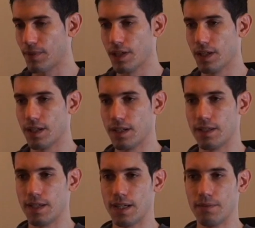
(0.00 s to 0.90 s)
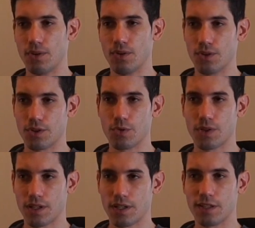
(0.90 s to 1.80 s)
Uh, or you
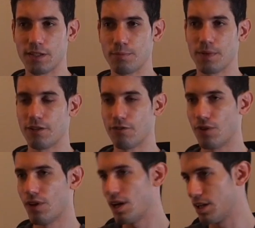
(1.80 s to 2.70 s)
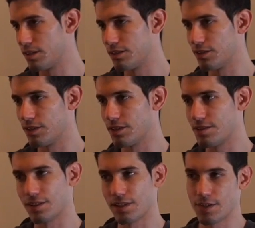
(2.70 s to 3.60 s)
can pay for a ride on a
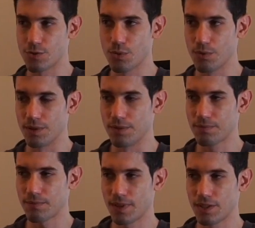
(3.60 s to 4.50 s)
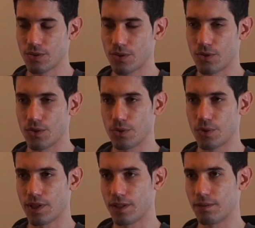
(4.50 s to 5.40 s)
decentralized Uber, right? or you
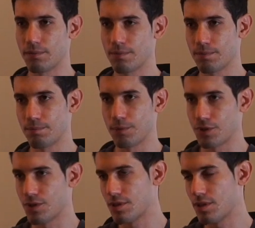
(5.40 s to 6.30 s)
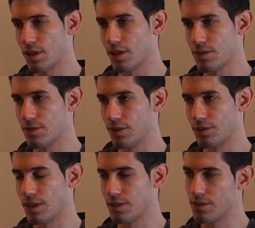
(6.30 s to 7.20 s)
can purchase things
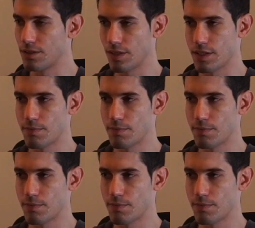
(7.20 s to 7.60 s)
on a decentralized